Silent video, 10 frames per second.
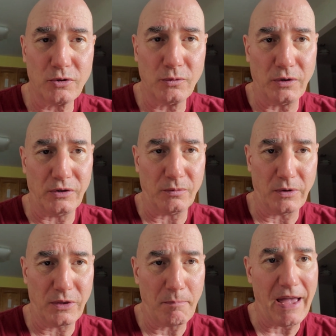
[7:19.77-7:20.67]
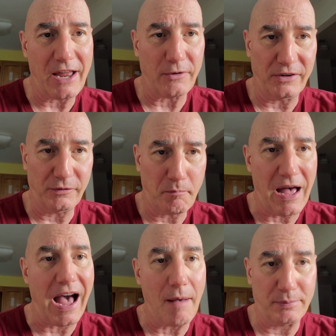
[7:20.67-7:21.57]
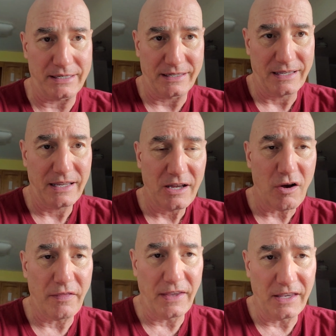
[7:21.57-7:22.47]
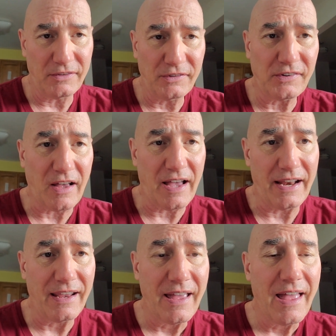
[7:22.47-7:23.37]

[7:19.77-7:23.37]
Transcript: ruined when the batteries popped on the inside.